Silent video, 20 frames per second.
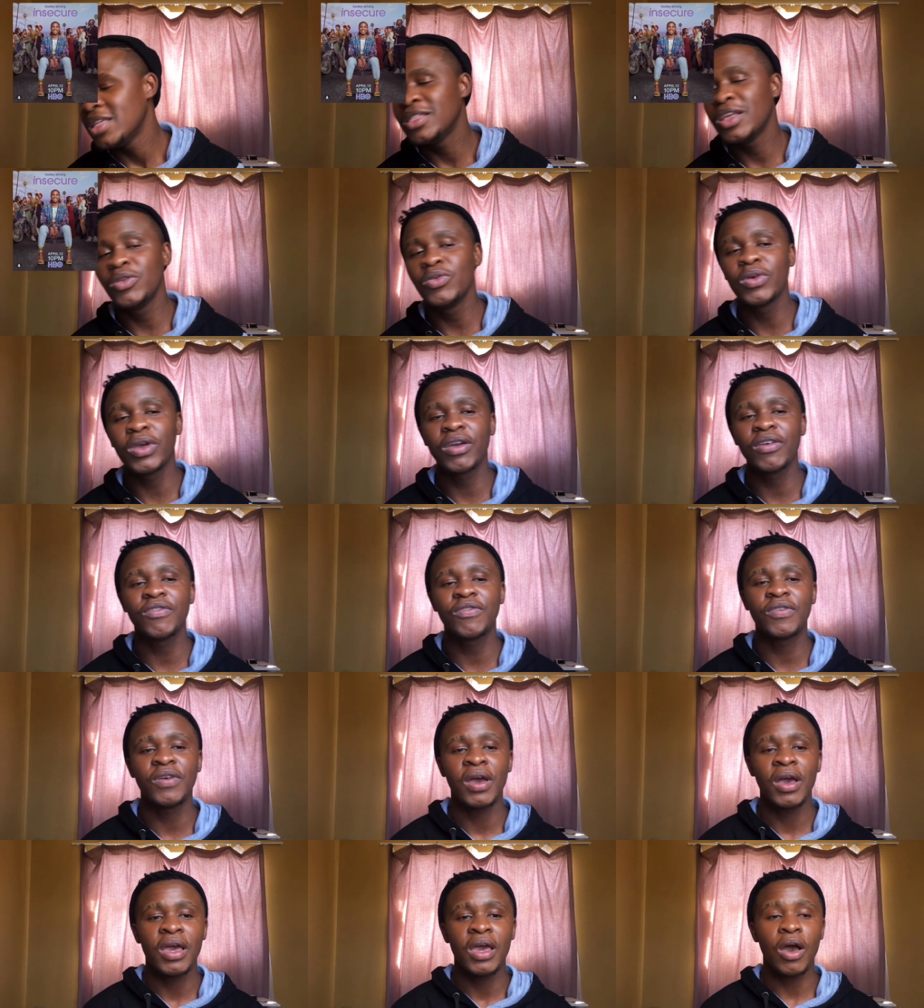Then we
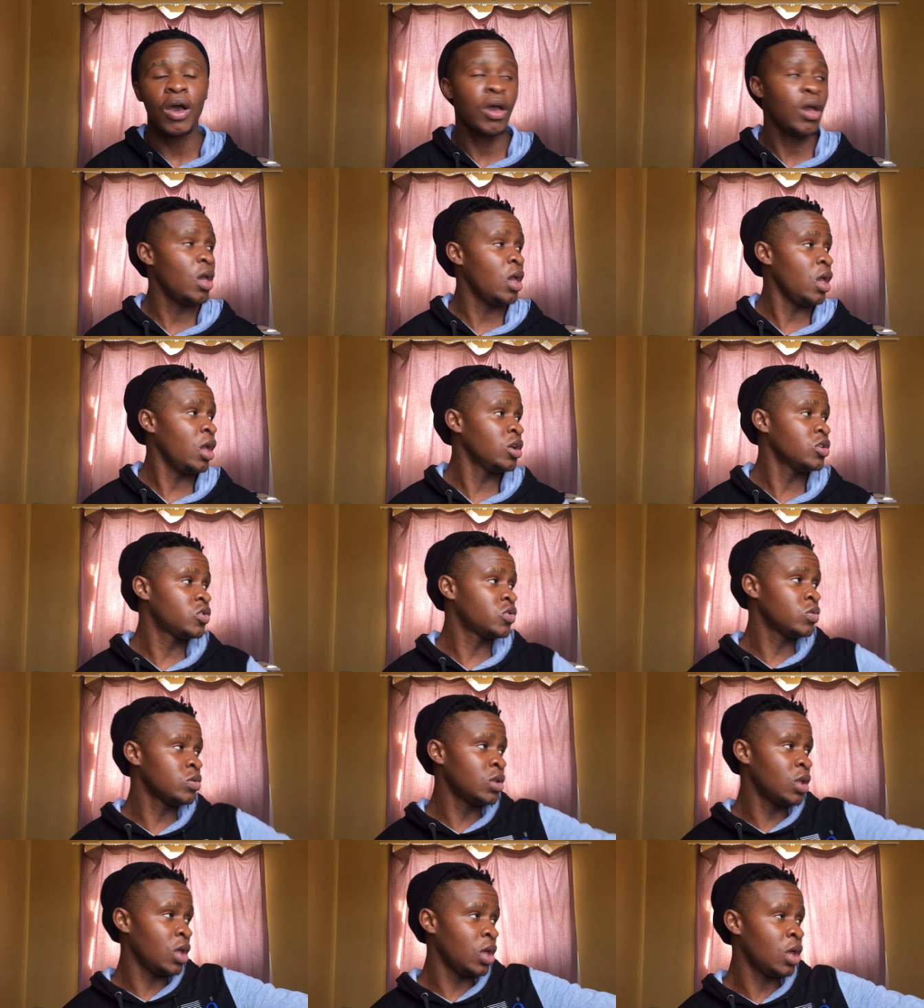have A
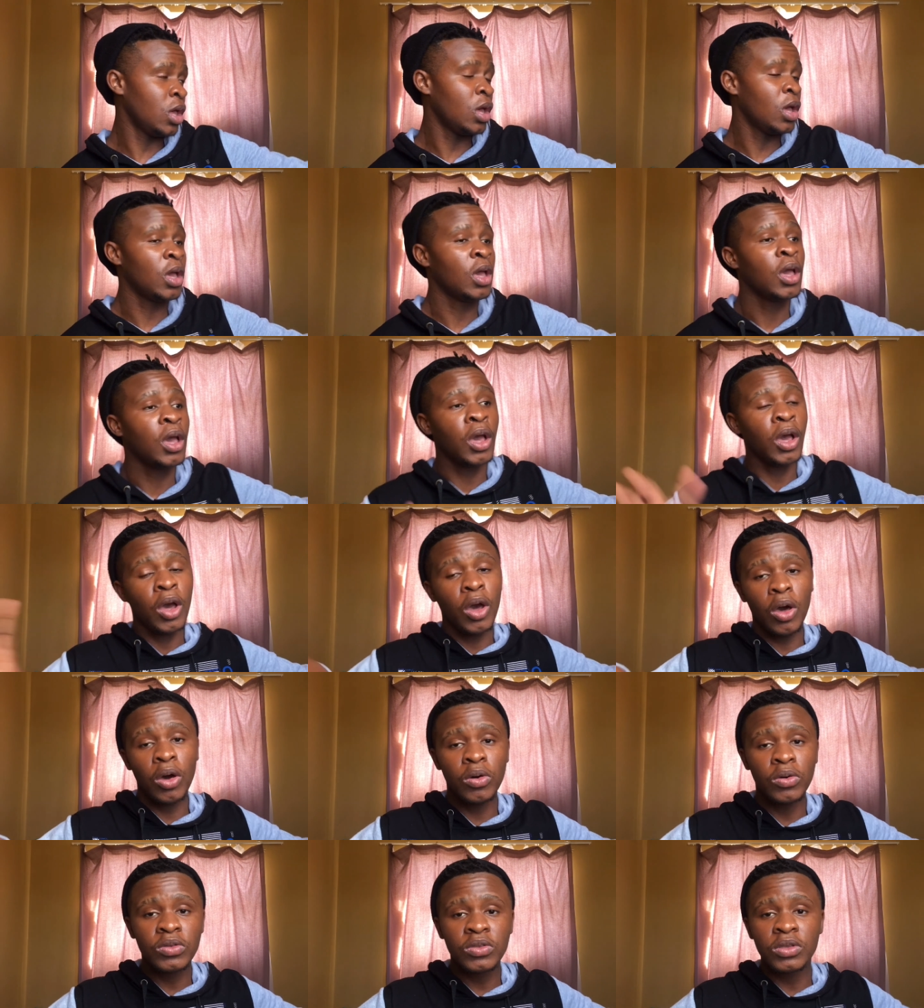to the
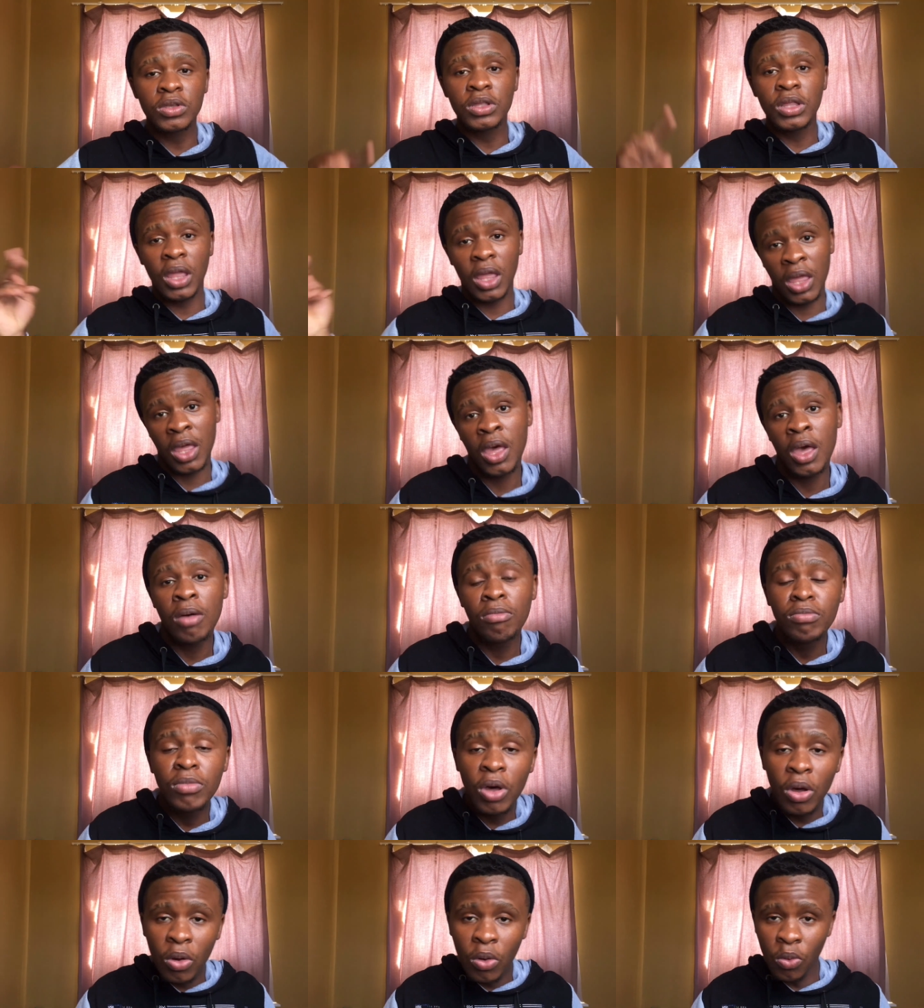O to the
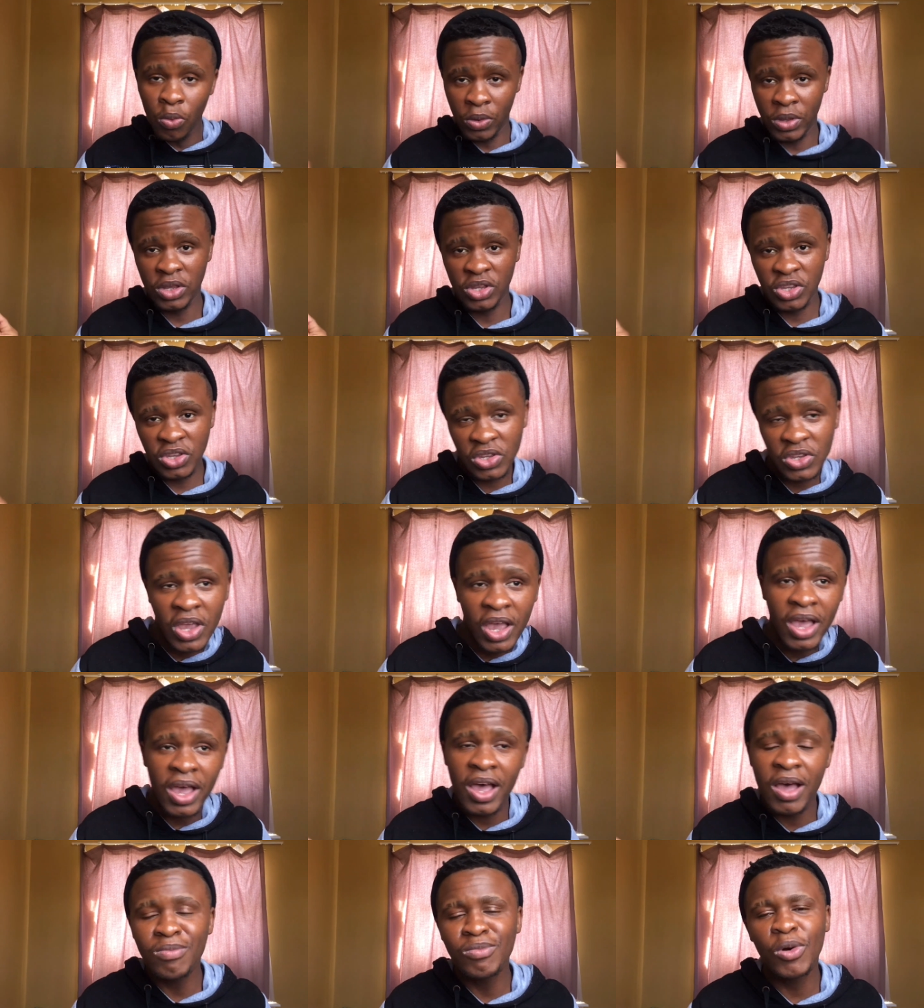Moesha,
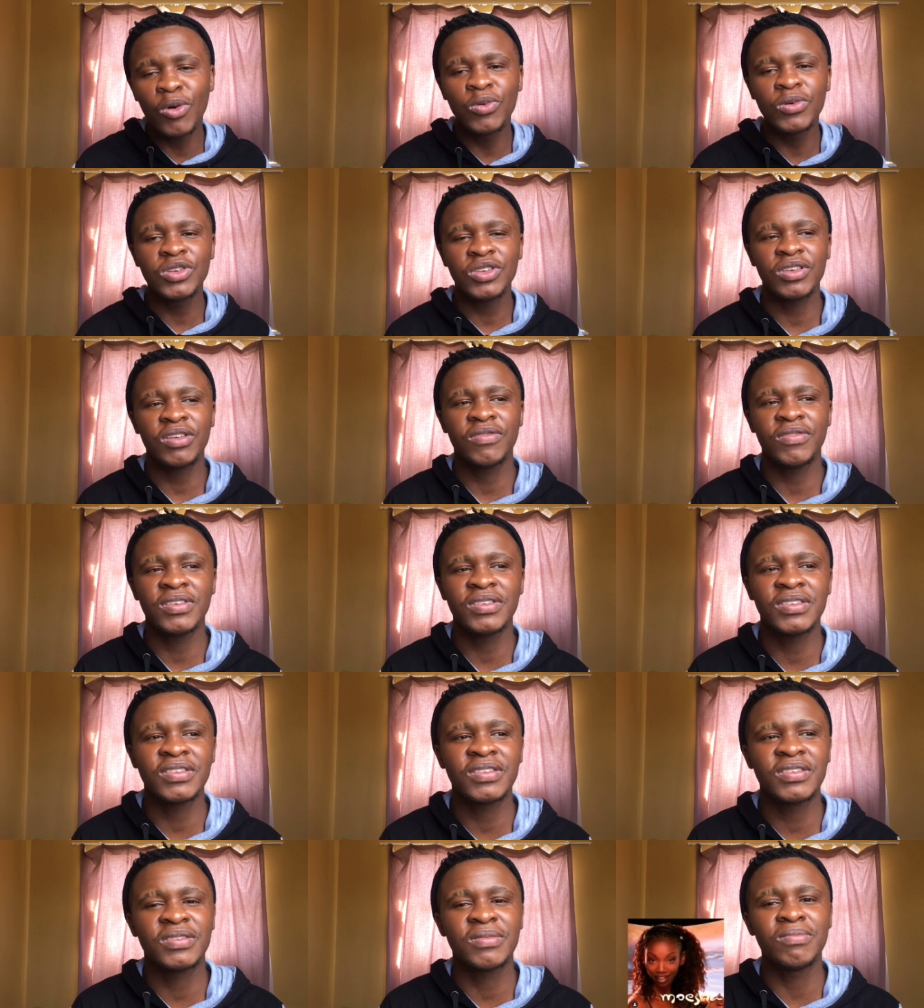Moesha
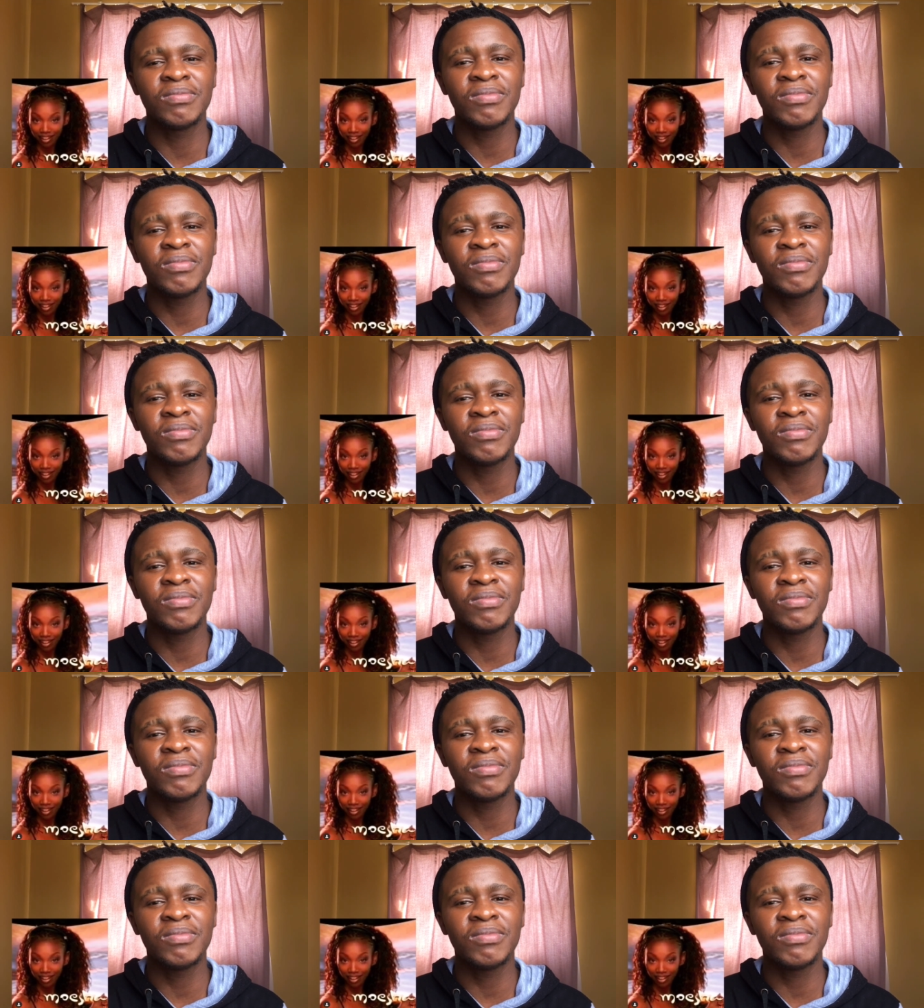versus